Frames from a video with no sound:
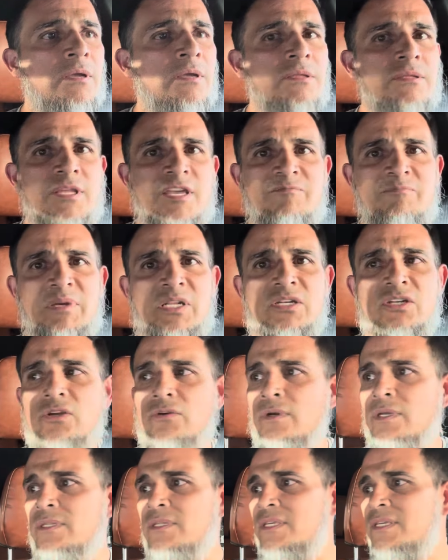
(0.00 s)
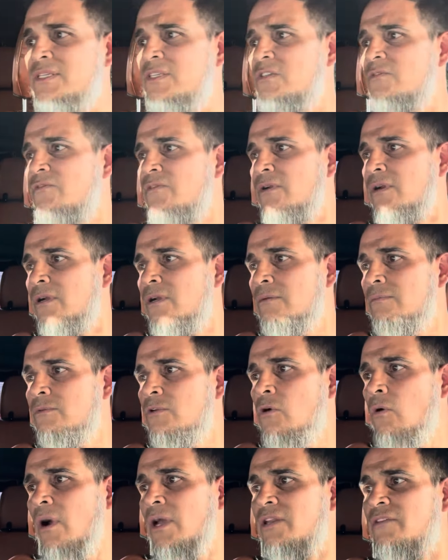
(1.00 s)
they've been doing this for
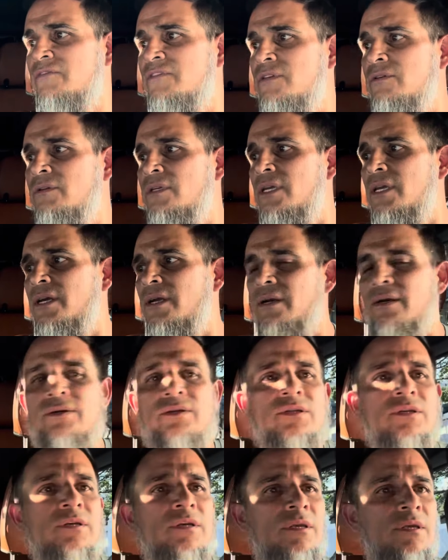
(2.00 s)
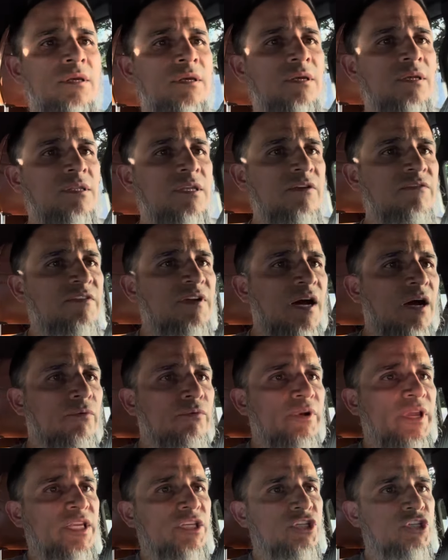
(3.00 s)
quite a few years. They've got
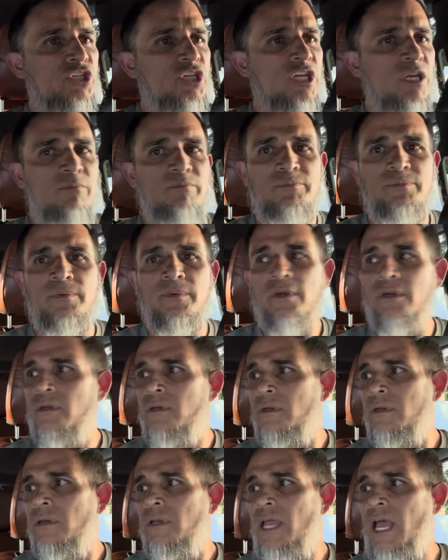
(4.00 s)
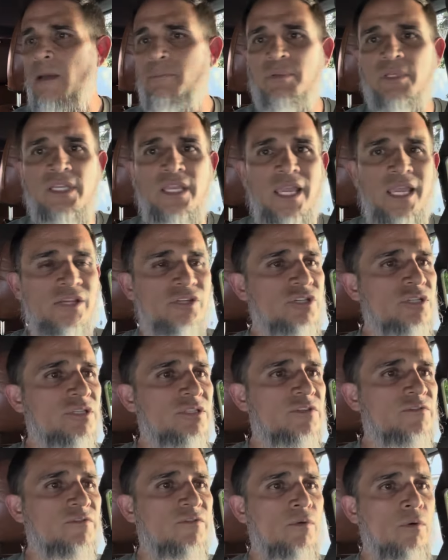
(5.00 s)
Race Chip
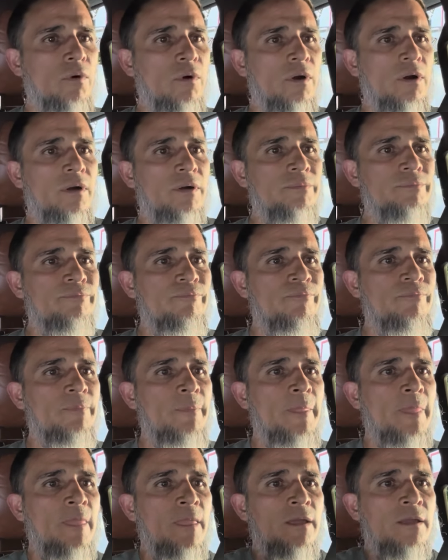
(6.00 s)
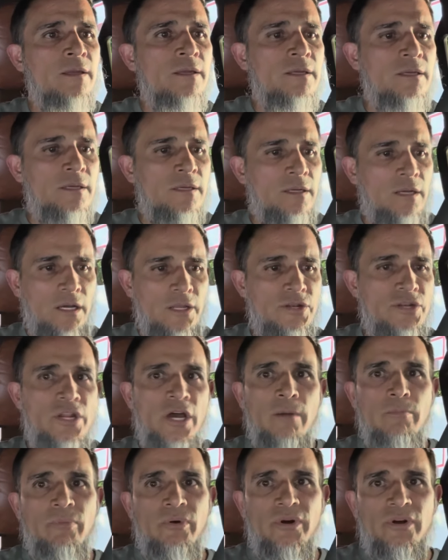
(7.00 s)
applications for a
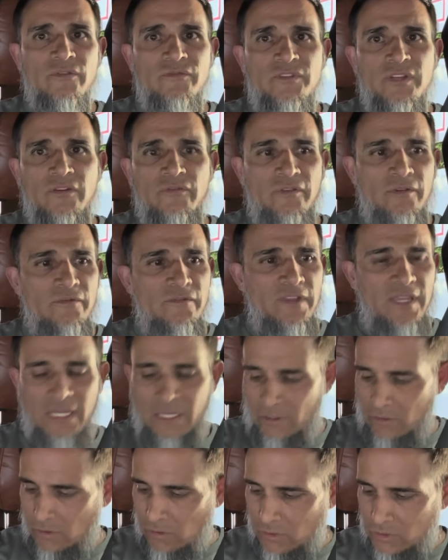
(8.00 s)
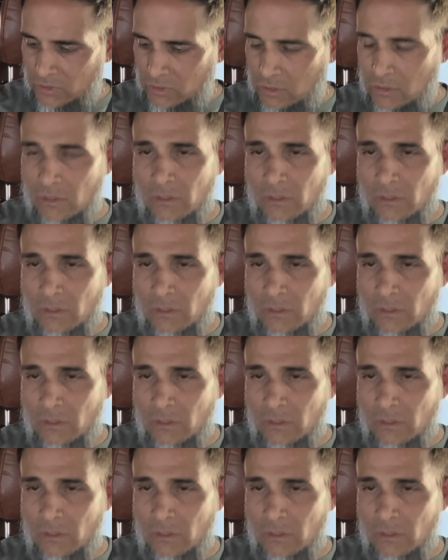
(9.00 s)
number of different vehicles,